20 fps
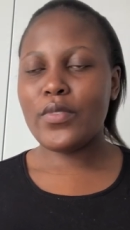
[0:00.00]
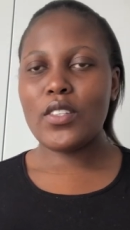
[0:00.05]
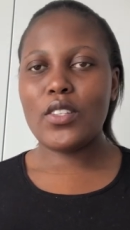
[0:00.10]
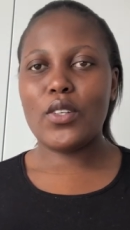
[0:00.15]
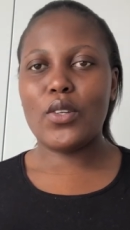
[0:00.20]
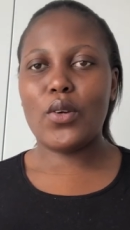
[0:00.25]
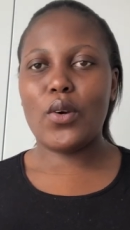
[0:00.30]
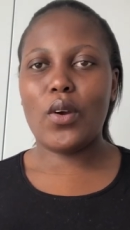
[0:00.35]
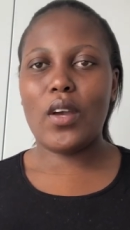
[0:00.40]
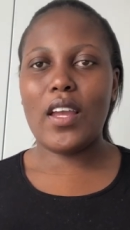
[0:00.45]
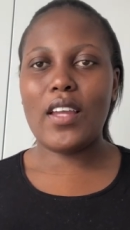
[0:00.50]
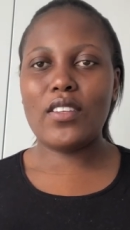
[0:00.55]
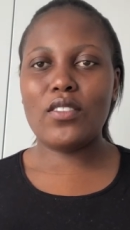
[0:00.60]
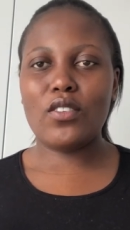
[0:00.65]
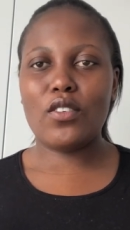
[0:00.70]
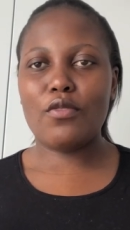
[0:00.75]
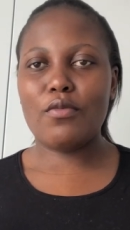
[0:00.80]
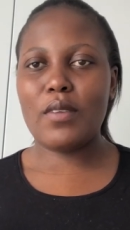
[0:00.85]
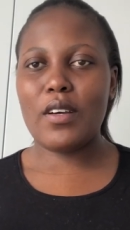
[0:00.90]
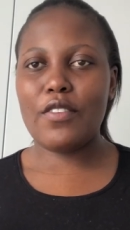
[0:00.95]
you know any
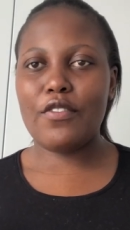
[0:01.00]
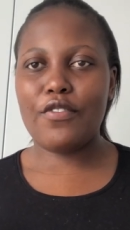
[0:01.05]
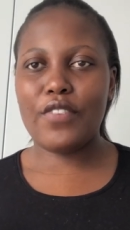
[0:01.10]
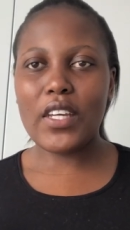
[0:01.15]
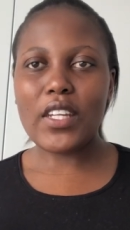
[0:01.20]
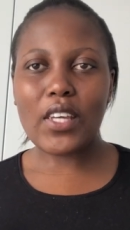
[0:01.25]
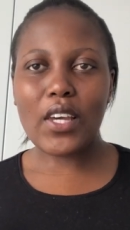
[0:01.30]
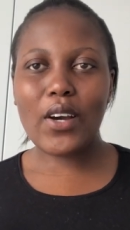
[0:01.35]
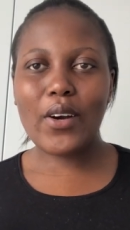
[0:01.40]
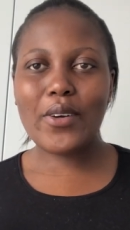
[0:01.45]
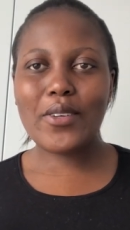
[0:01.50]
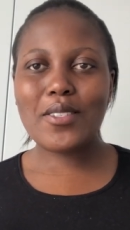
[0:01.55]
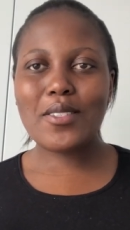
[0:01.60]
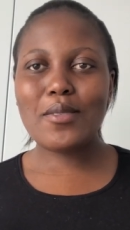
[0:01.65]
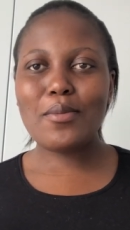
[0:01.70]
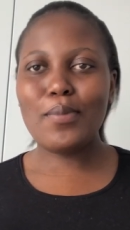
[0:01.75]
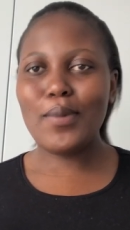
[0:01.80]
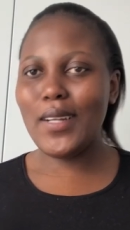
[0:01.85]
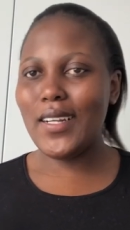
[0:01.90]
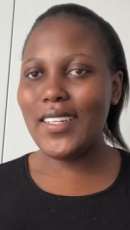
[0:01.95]
of my
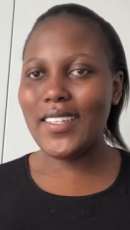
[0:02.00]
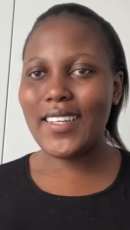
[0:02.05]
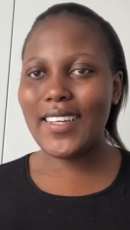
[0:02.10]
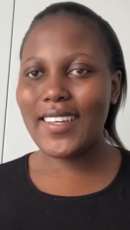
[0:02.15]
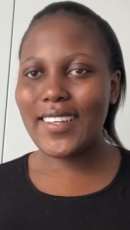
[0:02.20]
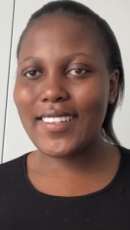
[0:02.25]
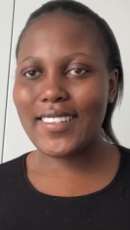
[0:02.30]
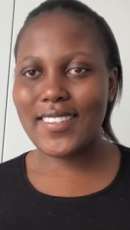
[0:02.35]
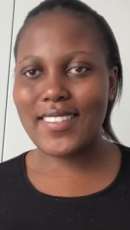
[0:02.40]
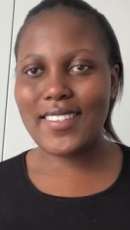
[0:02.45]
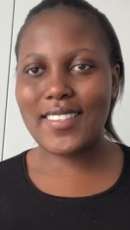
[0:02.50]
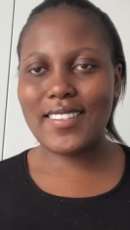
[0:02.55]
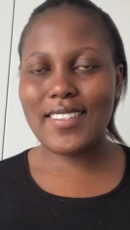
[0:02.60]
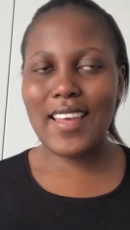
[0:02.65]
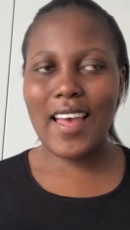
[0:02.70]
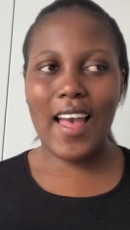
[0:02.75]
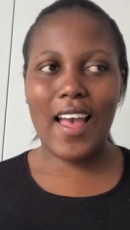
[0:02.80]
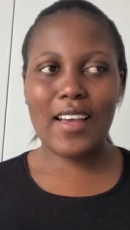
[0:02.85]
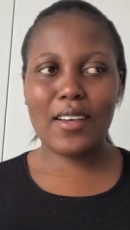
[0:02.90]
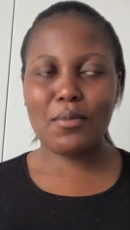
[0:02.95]
videos please
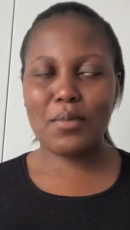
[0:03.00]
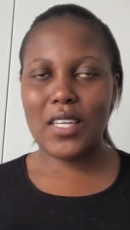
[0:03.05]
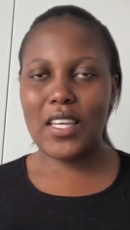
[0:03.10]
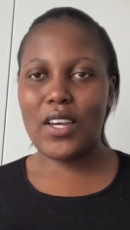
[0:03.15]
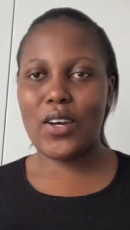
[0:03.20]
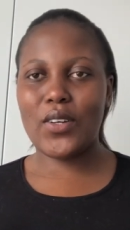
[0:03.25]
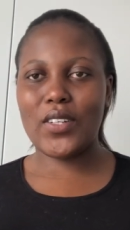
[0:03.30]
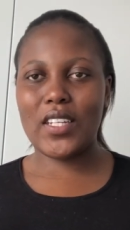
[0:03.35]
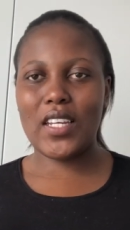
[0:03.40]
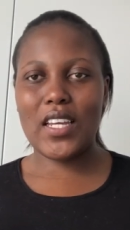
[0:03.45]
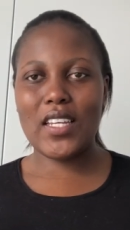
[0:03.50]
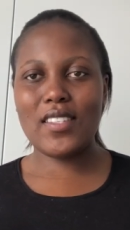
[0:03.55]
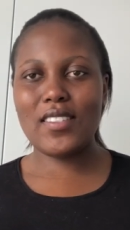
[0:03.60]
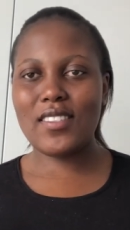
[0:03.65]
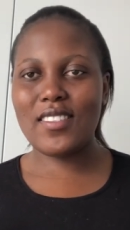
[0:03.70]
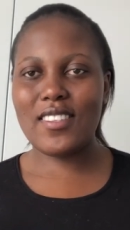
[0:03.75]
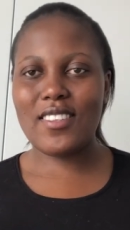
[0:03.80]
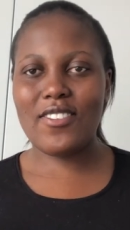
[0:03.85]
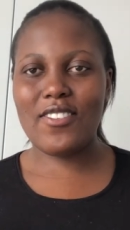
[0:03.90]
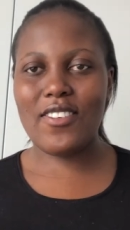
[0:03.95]
tag me on
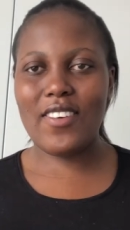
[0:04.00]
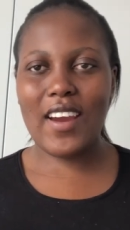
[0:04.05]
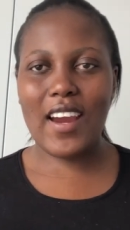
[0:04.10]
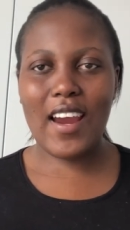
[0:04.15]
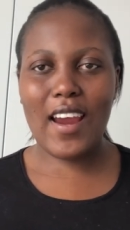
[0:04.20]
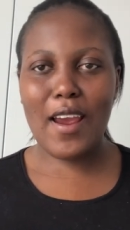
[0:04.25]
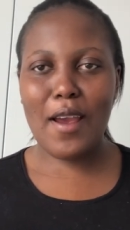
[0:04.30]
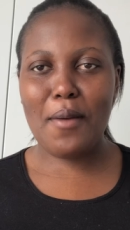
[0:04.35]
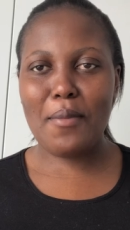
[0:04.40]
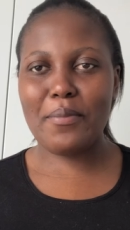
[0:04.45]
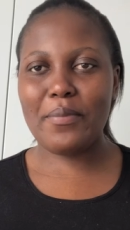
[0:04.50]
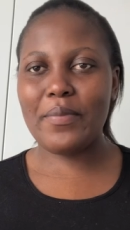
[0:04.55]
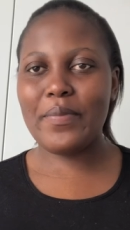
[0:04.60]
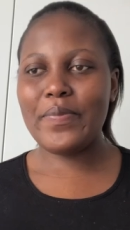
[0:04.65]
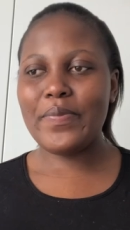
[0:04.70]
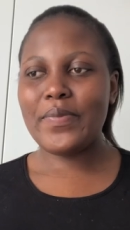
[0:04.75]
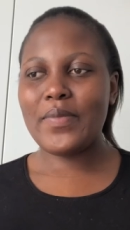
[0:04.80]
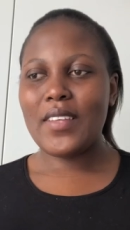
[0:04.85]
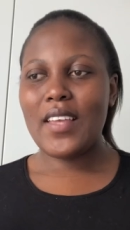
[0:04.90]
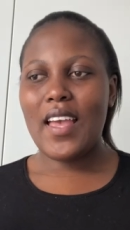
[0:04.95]
instagram
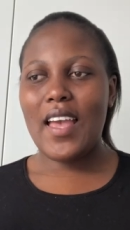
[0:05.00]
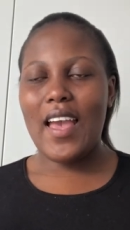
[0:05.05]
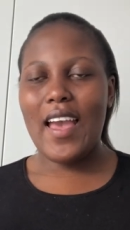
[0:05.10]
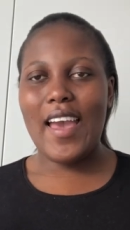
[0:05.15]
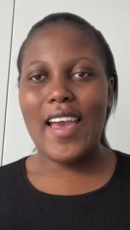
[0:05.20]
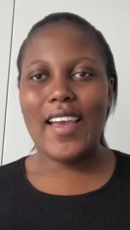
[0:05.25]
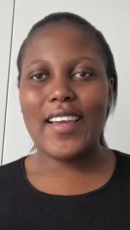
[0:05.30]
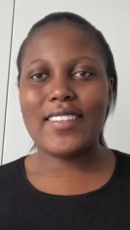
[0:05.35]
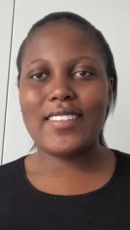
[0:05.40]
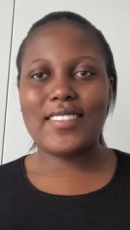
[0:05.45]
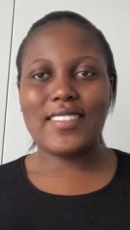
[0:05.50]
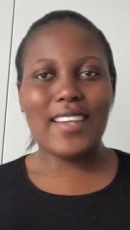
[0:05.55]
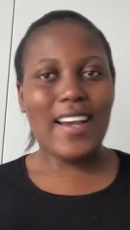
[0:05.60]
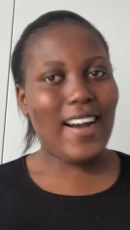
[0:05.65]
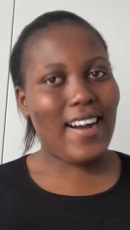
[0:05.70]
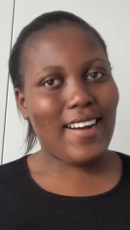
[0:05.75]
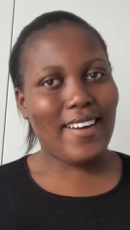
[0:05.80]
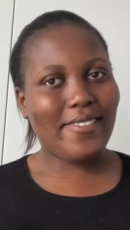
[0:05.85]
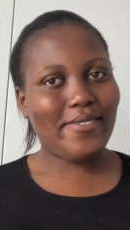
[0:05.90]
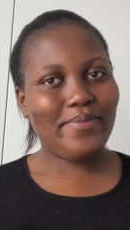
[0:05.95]
and
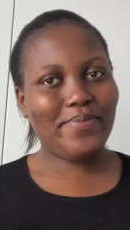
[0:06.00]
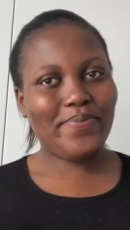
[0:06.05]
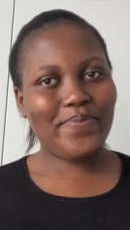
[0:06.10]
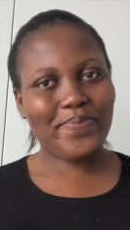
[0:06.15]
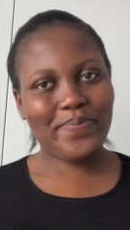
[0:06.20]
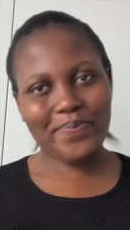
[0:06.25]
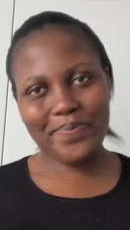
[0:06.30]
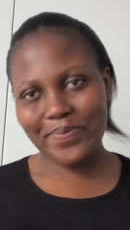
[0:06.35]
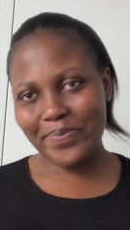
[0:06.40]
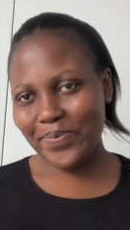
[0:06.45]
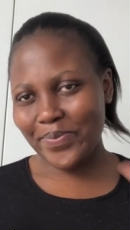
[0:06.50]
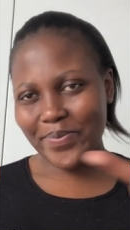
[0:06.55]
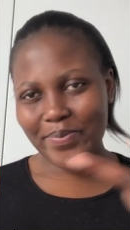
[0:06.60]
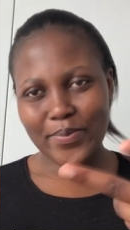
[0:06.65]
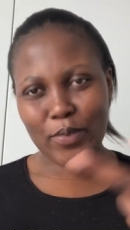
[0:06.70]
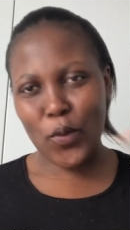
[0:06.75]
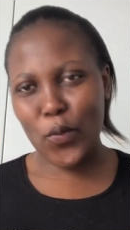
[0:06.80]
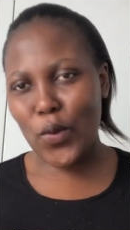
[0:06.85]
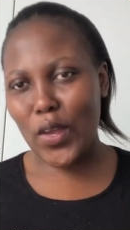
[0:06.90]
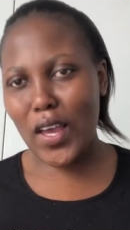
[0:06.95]
yeah
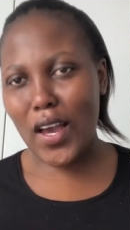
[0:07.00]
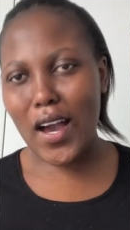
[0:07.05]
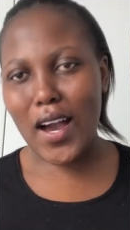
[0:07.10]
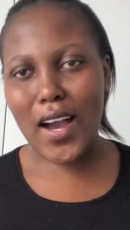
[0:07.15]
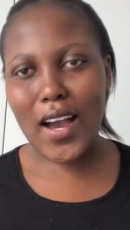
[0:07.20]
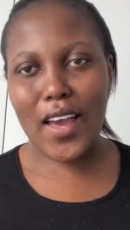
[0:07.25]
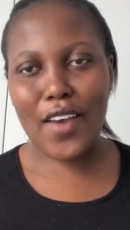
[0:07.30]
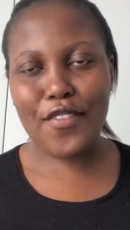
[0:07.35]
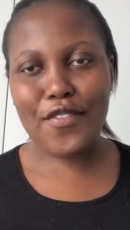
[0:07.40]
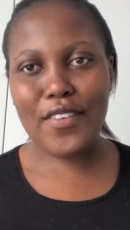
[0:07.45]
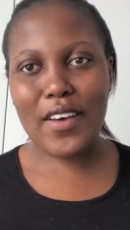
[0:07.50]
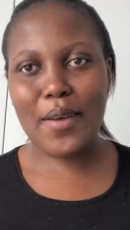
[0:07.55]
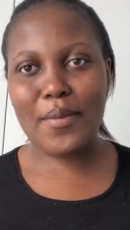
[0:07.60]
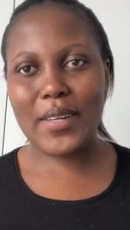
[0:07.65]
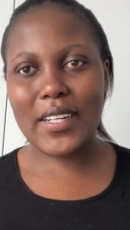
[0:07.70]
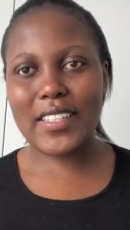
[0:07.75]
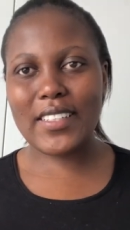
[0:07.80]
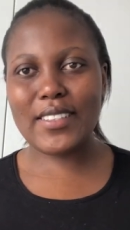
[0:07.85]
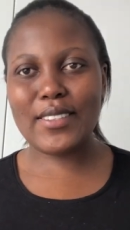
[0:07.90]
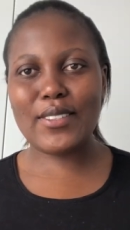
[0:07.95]
we are a
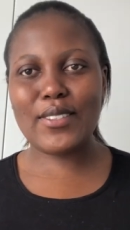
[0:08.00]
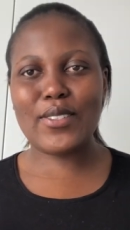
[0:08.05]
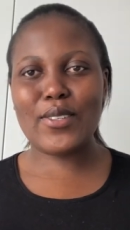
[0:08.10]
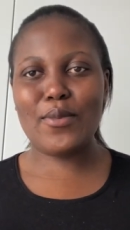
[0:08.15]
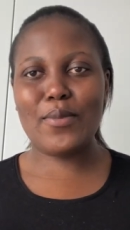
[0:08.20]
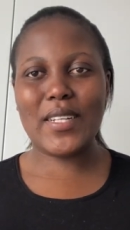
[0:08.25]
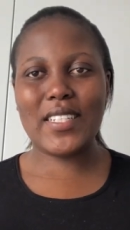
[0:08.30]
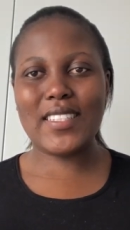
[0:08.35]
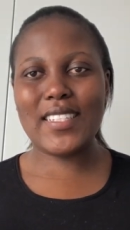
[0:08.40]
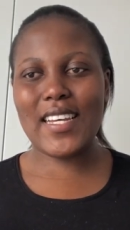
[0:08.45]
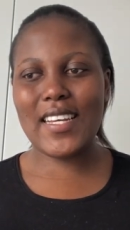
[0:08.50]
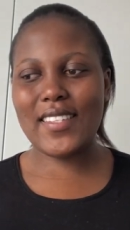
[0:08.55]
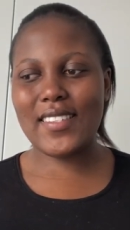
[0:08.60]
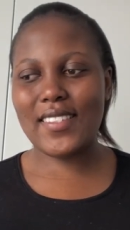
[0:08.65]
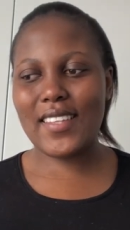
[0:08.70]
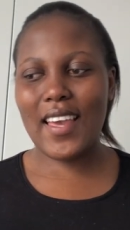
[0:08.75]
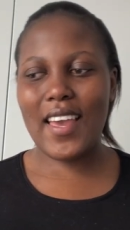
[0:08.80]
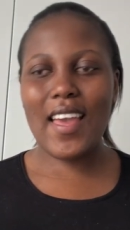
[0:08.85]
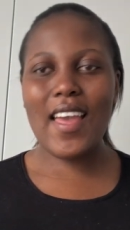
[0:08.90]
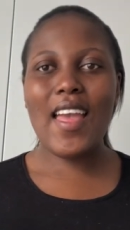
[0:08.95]
family so
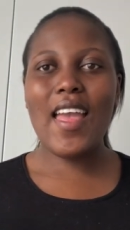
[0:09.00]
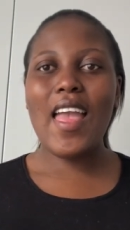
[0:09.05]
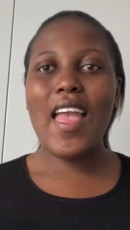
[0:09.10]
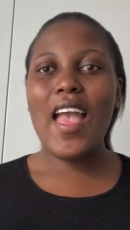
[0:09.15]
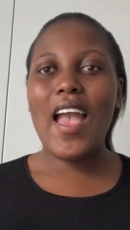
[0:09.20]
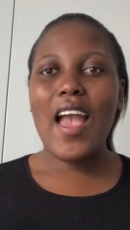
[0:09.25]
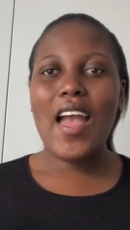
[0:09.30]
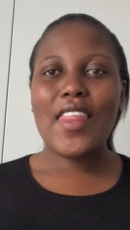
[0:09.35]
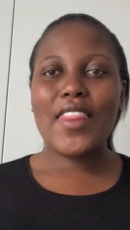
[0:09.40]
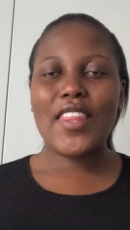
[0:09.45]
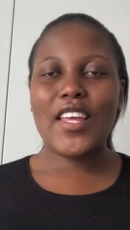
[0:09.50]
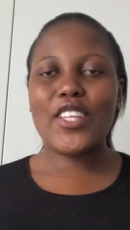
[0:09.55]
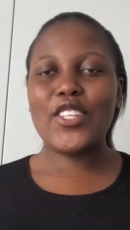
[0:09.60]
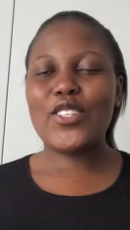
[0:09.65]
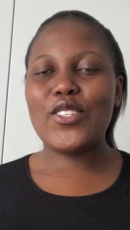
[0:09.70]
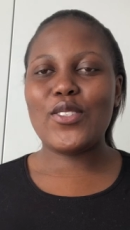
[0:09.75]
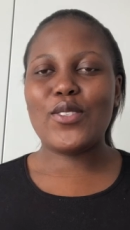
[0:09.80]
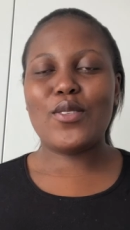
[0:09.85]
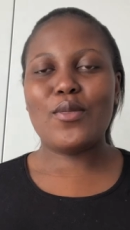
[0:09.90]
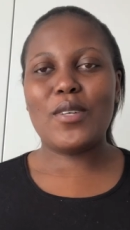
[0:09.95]
bantase
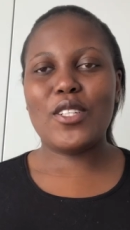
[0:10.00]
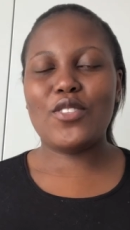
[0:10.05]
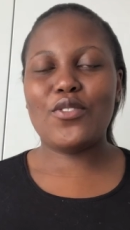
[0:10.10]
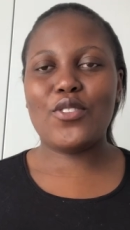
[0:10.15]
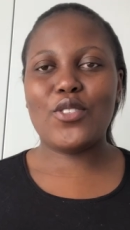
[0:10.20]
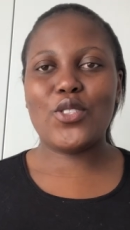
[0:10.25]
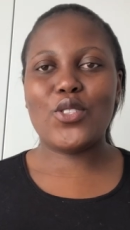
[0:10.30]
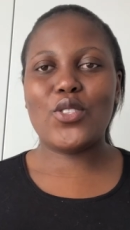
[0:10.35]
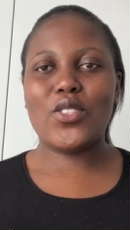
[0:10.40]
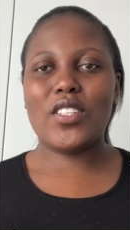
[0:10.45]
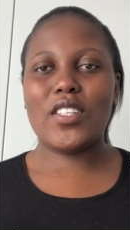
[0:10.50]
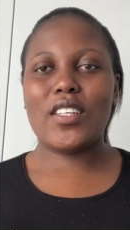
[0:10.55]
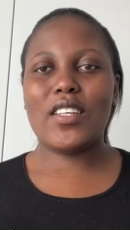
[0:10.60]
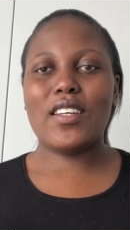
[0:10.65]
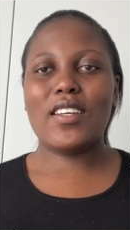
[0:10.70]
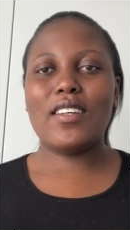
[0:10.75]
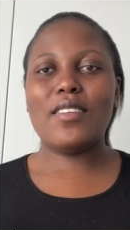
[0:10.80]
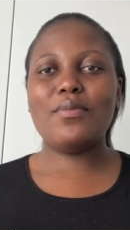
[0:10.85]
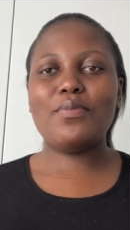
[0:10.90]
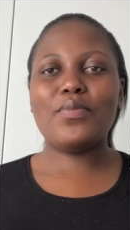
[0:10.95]
Thank you so much for tuning
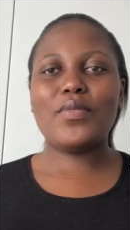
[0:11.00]
in.